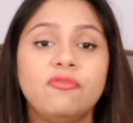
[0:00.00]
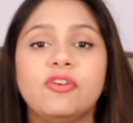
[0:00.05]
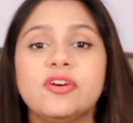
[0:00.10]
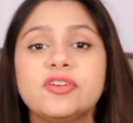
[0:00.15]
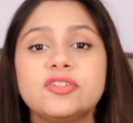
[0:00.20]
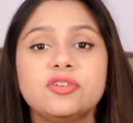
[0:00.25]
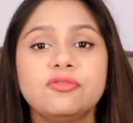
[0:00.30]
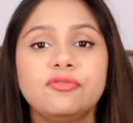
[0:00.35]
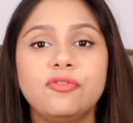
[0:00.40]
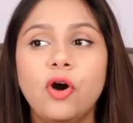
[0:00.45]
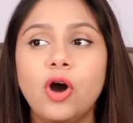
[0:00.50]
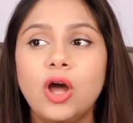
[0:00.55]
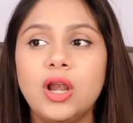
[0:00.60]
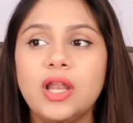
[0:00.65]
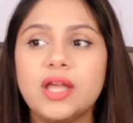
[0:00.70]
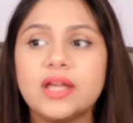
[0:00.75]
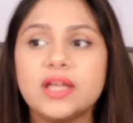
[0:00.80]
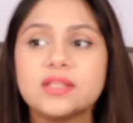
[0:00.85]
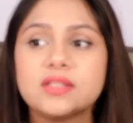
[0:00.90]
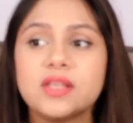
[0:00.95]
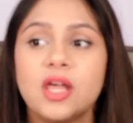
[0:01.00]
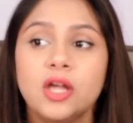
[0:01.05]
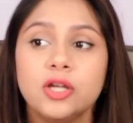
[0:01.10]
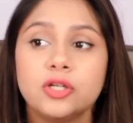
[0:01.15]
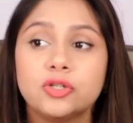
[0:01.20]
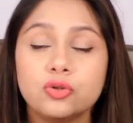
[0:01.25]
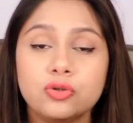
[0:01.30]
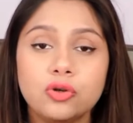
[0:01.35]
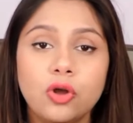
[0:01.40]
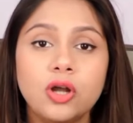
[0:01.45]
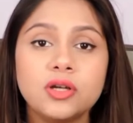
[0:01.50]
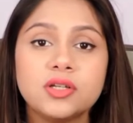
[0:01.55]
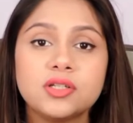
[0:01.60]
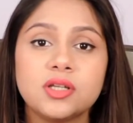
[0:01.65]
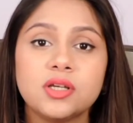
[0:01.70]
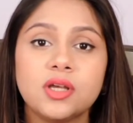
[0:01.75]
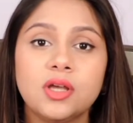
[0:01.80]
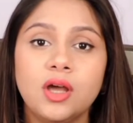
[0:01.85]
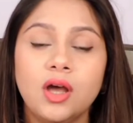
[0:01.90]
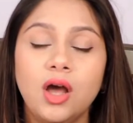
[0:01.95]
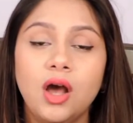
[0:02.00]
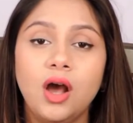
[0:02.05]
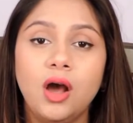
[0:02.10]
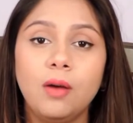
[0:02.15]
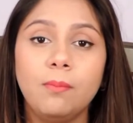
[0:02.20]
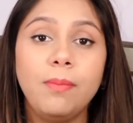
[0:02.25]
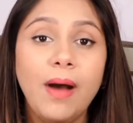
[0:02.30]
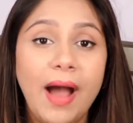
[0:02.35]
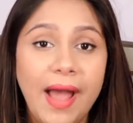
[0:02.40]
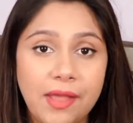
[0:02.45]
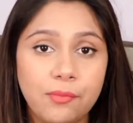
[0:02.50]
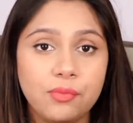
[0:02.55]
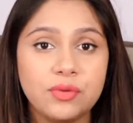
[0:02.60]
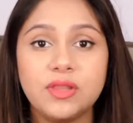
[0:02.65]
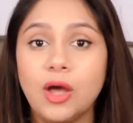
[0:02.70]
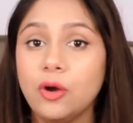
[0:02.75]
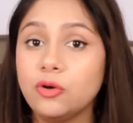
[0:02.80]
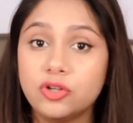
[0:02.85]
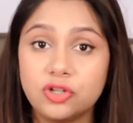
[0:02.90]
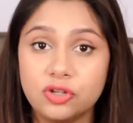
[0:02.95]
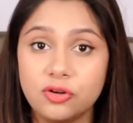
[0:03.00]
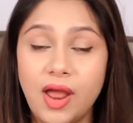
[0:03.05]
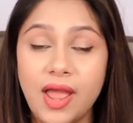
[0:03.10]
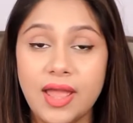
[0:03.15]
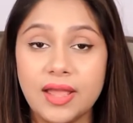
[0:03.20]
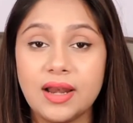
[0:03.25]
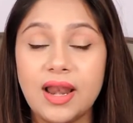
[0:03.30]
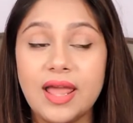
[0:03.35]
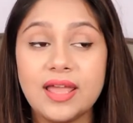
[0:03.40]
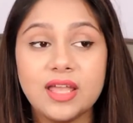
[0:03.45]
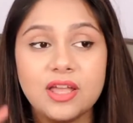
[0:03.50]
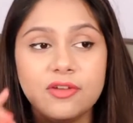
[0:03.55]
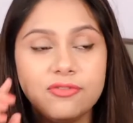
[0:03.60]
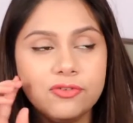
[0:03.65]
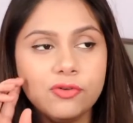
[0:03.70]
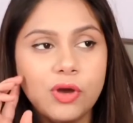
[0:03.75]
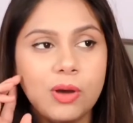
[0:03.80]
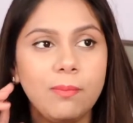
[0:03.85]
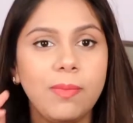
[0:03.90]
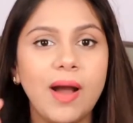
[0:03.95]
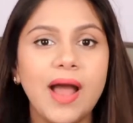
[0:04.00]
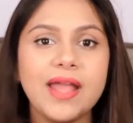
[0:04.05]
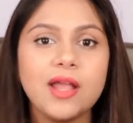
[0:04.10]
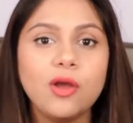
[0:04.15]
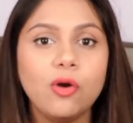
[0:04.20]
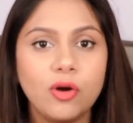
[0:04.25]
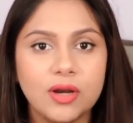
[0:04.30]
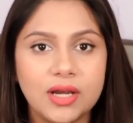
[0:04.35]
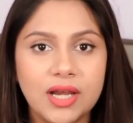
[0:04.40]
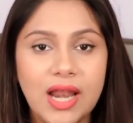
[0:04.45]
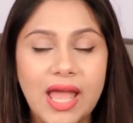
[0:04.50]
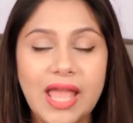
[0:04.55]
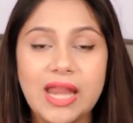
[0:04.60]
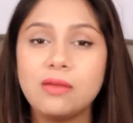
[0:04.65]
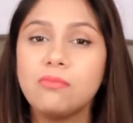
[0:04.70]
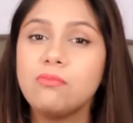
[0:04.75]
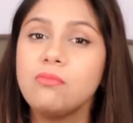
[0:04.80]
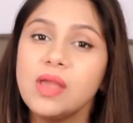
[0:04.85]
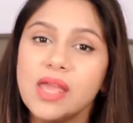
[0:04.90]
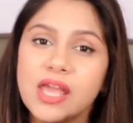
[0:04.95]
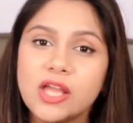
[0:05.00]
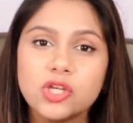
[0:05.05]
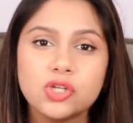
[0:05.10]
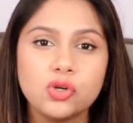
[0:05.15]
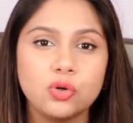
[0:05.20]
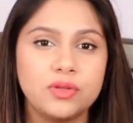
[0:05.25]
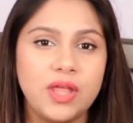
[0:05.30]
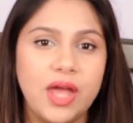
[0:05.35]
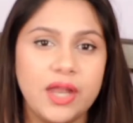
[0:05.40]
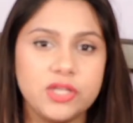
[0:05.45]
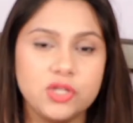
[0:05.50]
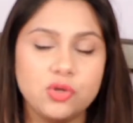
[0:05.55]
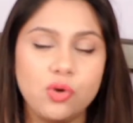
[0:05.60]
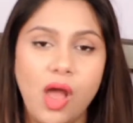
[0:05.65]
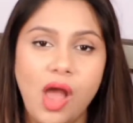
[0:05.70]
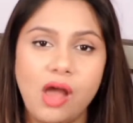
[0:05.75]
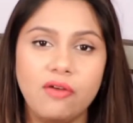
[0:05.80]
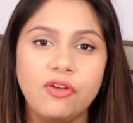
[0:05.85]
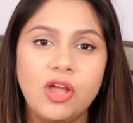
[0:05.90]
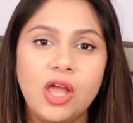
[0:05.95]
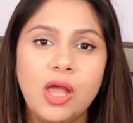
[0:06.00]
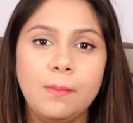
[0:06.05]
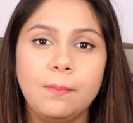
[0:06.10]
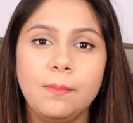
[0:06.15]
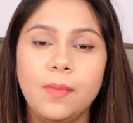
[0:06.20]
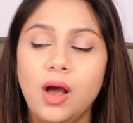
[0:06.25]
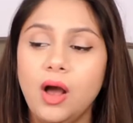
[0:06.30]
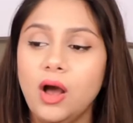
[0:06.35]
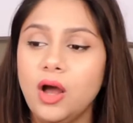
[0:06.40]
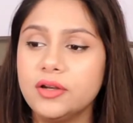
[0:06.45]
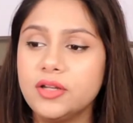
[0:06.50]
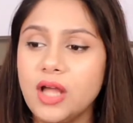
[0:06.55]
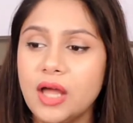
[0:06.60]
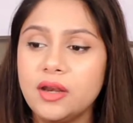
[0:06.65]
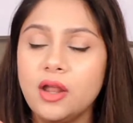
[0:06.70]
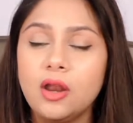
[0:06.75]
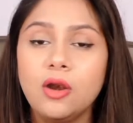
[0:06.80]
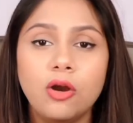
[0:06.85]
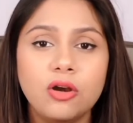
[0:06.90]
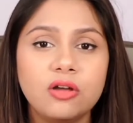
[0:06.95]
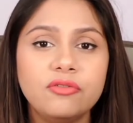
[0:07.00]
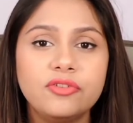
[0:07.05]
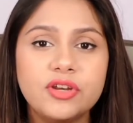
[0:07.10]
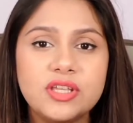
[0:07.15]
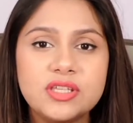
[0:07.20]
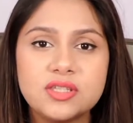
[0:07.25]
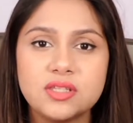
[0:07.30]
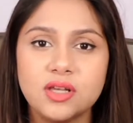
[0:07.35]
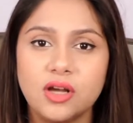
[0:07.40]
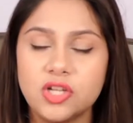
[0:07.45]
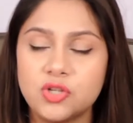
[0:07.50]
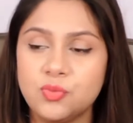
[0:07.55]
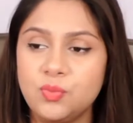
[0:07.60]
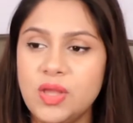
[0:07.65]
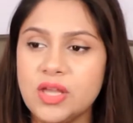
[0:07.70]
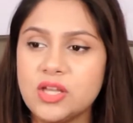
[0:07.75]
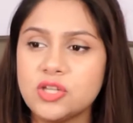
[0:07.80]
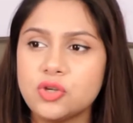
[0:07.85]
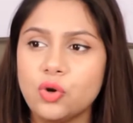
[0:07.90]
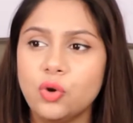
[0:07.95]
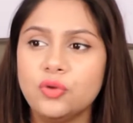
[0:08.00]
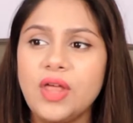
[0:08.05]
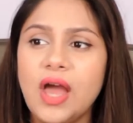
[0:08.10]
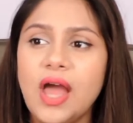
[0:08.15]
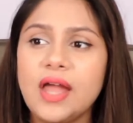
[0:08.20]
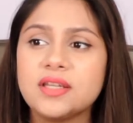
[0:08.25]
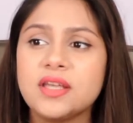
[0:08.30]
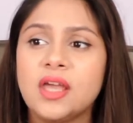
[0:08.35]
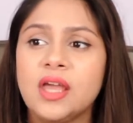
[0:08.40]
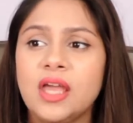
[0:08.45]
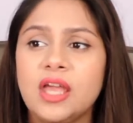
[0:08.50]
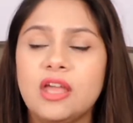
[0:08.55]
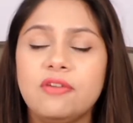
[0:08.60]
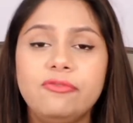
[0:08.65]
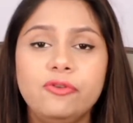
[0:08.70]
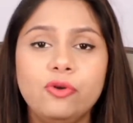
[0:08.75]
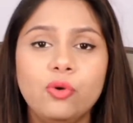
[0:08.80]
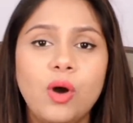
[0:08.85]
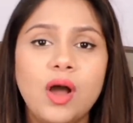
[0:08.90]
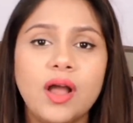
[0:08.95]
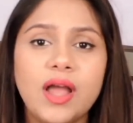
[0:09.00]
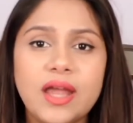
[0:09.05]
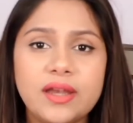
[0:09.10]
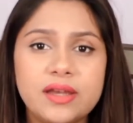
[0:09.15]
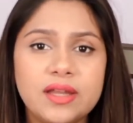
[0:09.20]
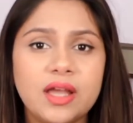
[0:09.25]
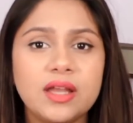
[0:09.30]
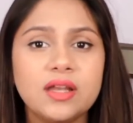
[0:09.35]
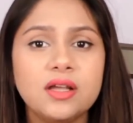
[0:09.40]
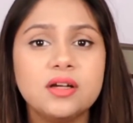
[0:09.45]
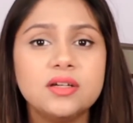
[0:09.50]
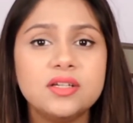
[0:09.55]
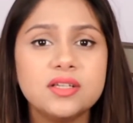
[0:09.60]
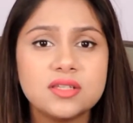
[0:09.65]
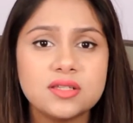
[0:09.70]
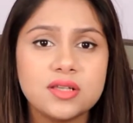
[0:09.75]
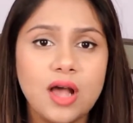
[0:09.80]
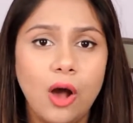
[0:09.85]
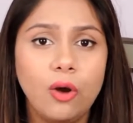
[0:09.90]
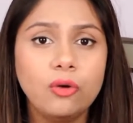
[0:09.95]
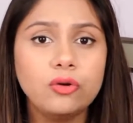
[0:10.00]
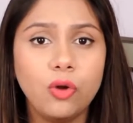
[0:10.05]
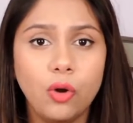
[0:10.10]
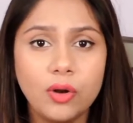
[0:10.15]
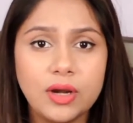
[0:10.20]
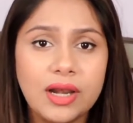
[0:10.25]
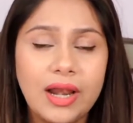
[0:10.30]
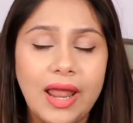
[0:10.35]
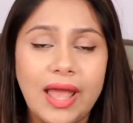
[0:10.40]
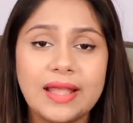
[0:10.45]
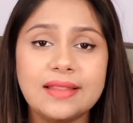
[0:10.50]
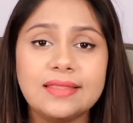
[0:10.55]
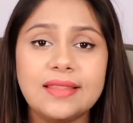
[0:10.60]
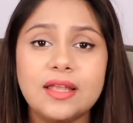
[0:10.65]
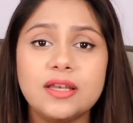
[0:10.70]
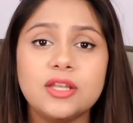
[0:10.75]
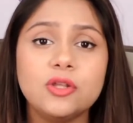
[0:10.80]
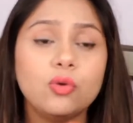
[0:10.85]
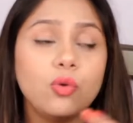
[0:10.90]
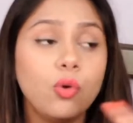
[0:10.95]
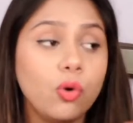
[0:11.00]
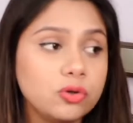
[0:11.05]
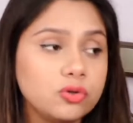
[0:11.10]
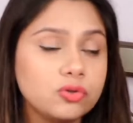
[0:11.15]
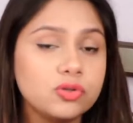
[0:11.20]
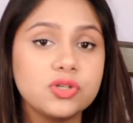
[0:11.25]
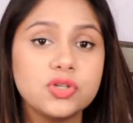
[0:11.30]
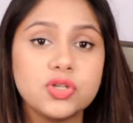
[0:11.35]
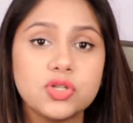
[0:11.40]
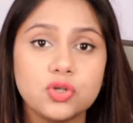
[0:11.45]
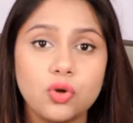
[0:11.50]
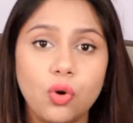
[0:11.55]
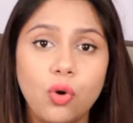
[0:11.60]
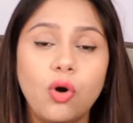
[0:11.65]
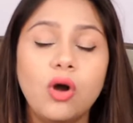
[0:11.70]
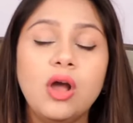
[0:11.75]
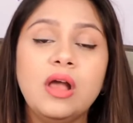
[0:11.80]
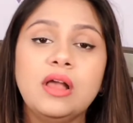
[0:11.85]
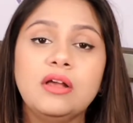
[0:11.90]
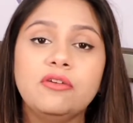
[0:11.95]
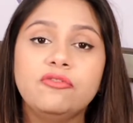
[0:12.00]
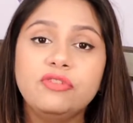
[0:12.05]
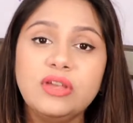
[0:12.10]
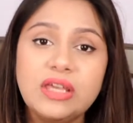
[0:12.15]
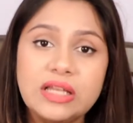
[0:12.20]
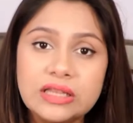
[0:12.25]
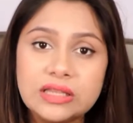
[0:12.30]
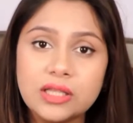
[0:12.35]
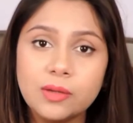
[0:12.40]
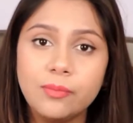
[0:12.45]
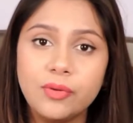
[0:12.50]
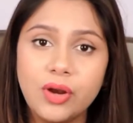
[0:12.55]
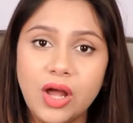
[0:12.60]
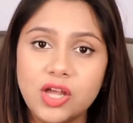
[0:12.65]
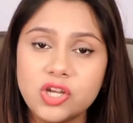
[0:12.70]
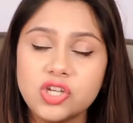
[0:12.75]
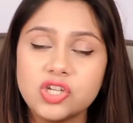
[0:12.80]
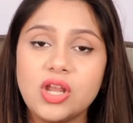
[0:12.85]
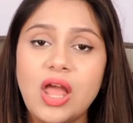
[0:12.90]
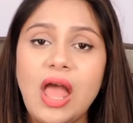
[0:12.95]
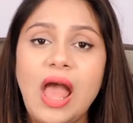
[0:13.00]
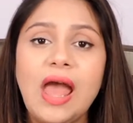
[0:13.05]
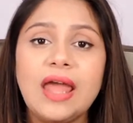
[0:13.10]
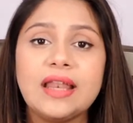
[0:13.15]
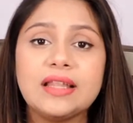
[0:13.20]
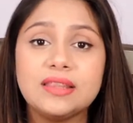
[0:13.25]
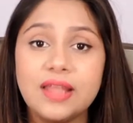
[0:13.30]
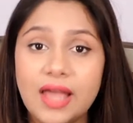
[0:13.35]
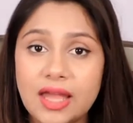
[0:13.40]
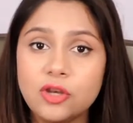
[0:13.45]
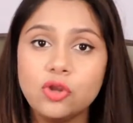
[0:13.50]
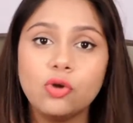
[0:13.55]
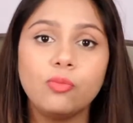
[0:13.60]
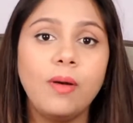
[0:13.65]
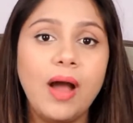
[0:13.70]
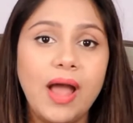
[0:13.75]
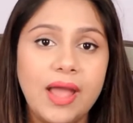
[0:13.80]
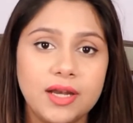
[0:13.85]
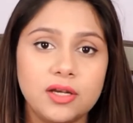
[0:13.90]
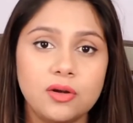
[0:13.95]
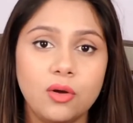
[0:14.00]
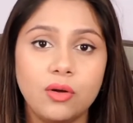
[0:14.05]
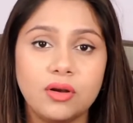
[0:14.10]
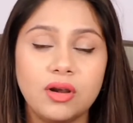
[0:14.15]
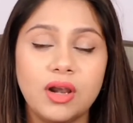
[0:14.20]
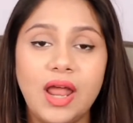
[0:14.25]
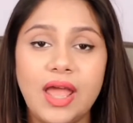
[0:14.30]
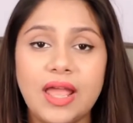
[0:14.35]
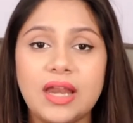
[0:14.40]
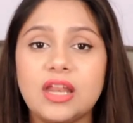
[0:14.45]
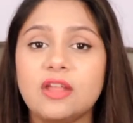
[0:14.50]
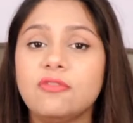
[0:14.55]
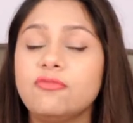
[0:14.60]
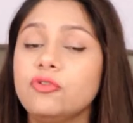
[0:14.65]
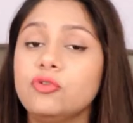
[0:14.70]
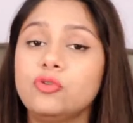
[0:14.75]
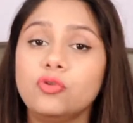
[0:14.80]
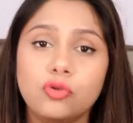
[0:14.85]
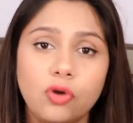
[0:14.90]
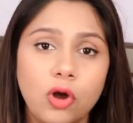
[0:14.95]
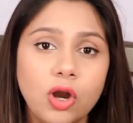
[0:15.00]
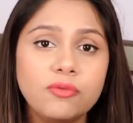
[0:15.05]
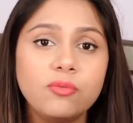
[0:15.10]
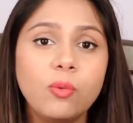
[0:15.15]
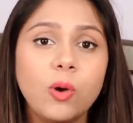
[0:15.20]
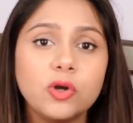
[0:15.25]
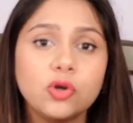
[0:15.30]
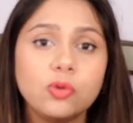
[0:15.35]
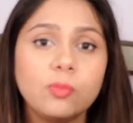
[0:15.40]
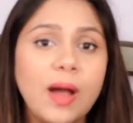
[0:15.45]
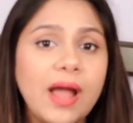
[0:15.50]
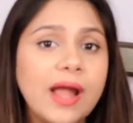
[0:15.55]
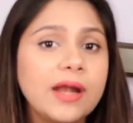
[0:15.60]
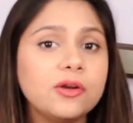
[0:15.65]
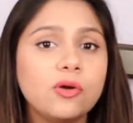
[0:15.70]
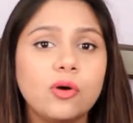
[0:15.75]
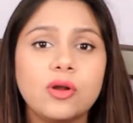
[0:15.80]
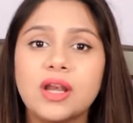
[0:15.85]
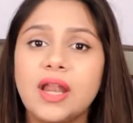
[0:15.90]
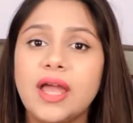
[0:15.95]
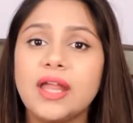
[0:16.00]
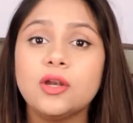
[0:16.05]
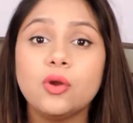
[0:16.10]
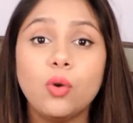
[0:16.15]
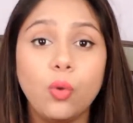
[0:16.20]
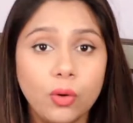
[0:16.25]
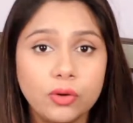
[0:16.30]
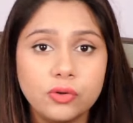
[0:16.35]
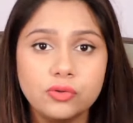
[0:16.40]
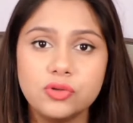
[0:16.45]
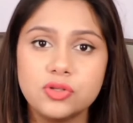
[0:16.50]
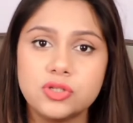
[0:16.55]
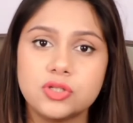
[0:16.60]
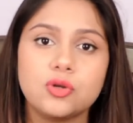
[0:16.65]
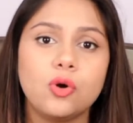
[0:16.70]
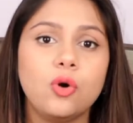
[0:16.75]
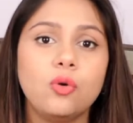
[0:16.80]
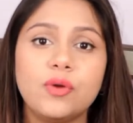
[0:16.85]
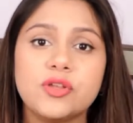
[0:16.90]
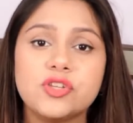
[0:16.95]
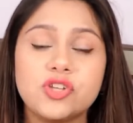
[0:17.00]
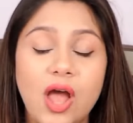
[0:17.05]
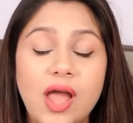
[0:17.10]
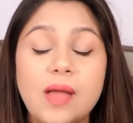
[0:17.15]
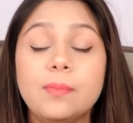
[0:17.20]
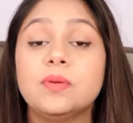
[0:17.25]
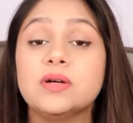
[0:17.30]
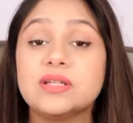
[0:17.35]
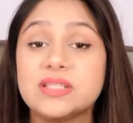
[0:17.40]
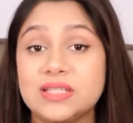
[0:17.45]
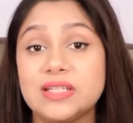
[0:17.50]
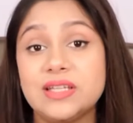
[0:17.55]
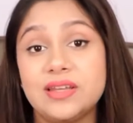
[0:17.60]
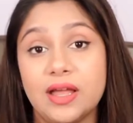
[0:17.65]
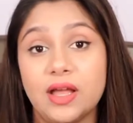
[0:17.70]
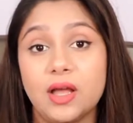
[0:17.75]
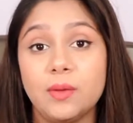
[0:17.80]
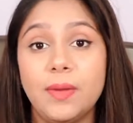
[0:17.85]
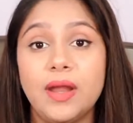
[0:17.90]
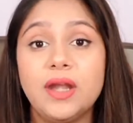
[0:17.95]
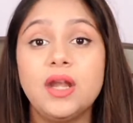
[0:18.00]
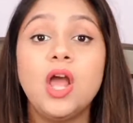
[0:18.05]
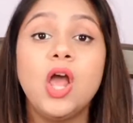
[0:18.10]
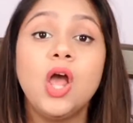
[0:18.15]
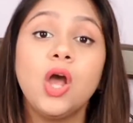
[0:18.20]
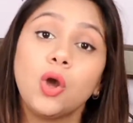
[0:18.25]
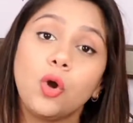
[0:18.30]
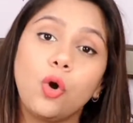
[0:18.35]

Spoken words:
First of all is do not buy without trying. Like if you are buying online, make sure that you have done a lot of research. Make sure that if you are getting a discount online, then you go to the store, feel the brush, and then you buy it online. If you do not want to buy it online, go to the store, which I personally recommend.